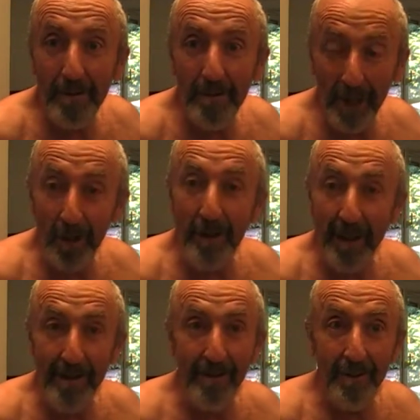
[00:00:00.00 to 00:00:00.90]
longer
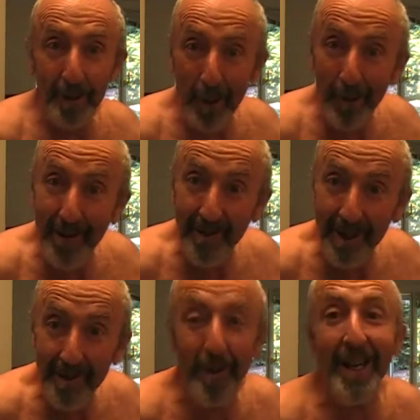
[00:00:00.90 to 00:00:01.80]
than three weeks.
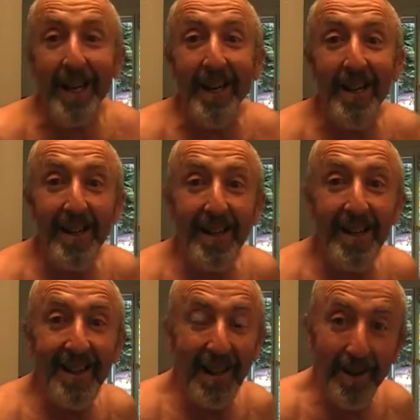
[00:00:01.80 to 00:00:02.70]
Really?
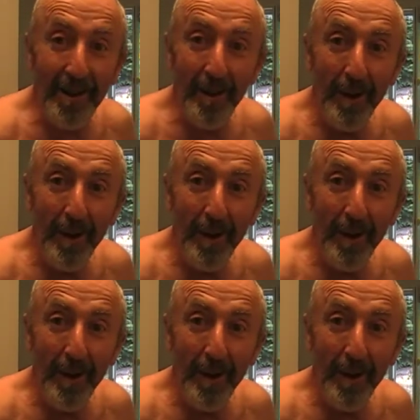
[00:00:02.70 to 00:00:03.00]
Have you?